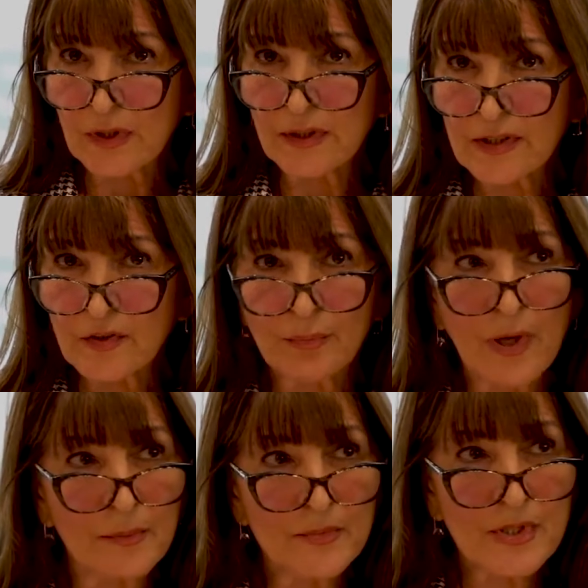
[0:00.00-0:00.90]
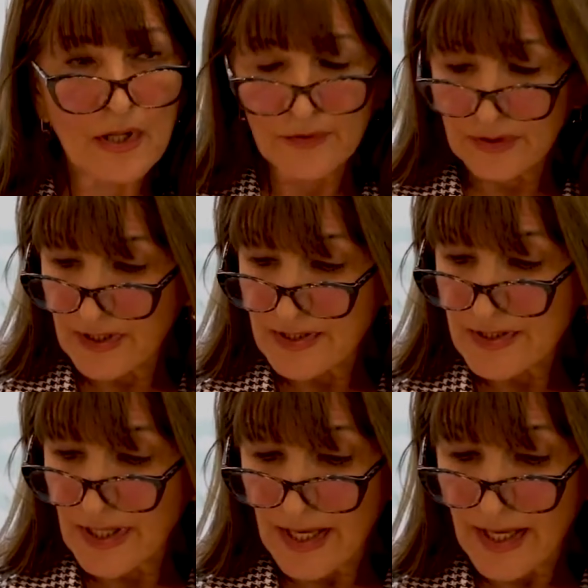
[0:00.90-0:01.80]
collective problem solving needs
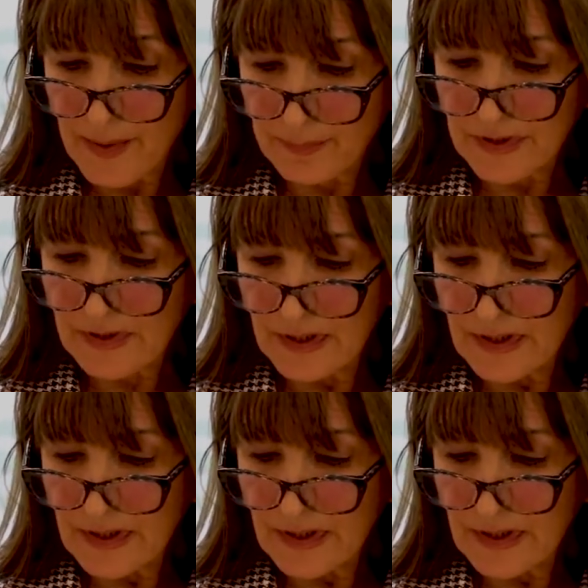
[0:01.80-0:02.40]
to happen,